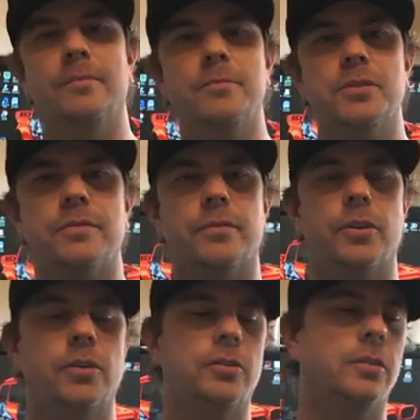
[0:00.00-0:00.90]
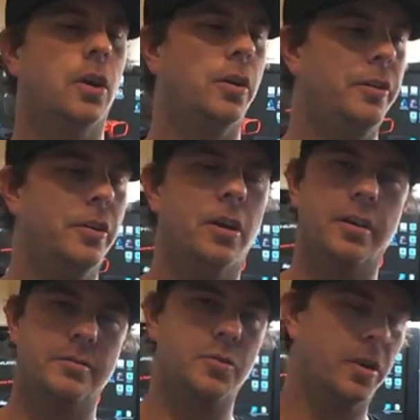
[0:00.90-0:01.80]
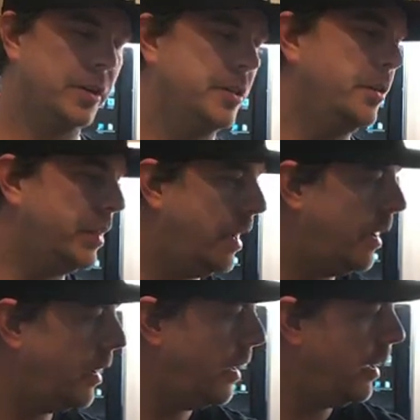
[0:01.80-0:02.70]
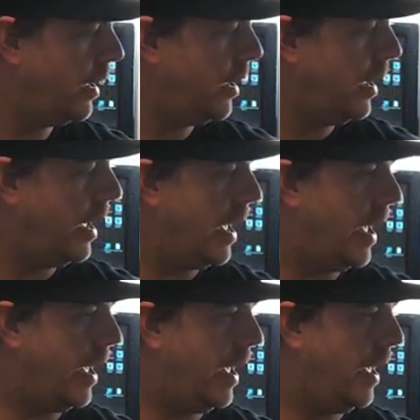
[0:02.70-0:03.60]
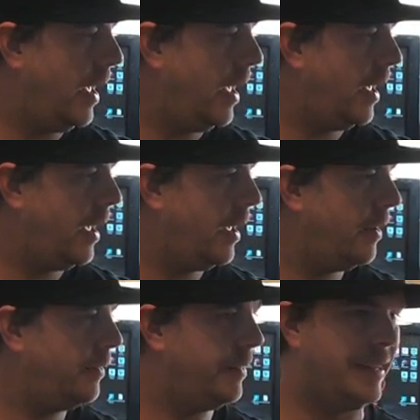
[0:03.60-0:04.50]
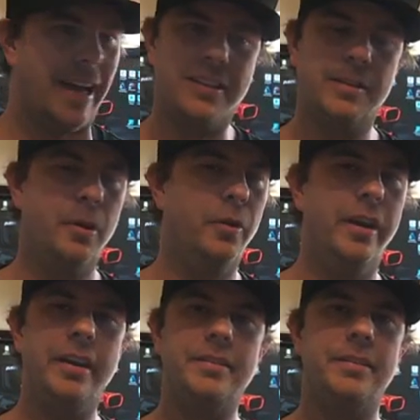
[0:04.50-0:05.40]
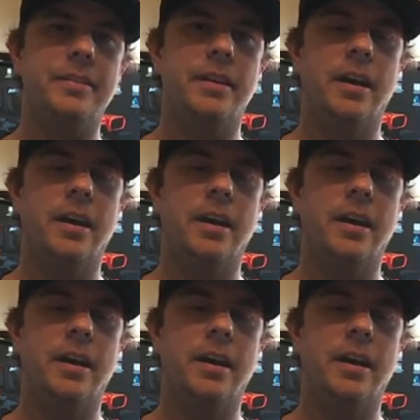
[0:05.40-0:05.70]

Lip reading: items for all your awesome trucks out there. And that's about it.